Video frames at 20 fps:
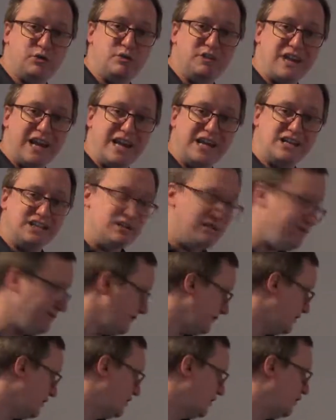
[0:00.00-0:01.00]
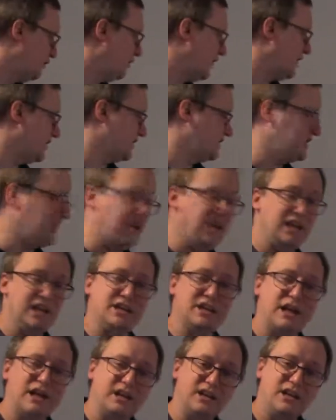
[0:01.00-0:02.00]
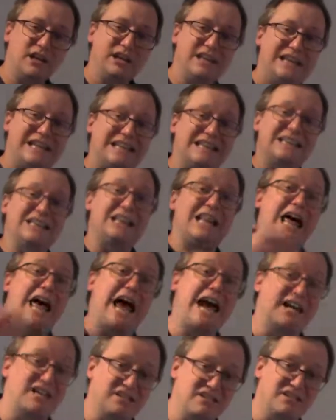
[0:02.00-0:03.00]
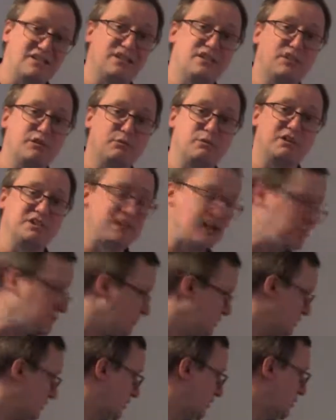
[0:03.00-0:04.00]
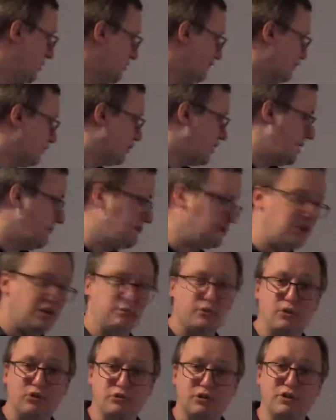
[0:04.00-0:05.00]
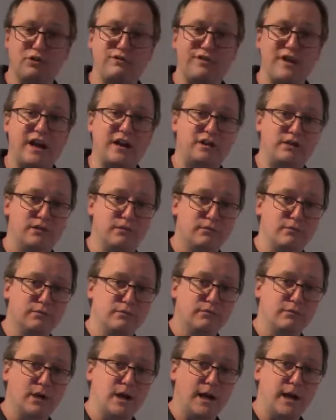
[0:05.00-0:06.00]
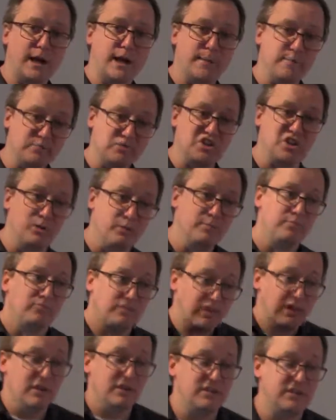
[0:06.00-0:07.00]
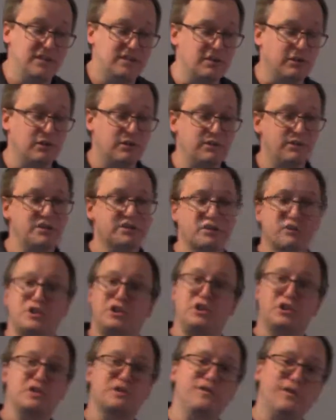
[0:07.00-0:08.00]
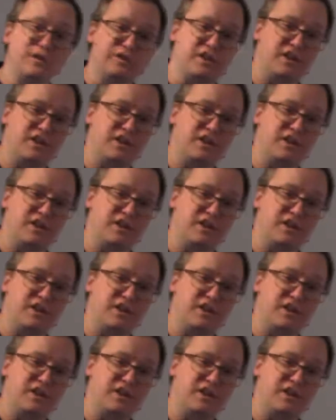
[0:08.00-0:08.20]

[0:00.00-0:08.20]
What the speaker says: negative, we are saying that it lacks the receptor for epidermal growth factor. So these are useful to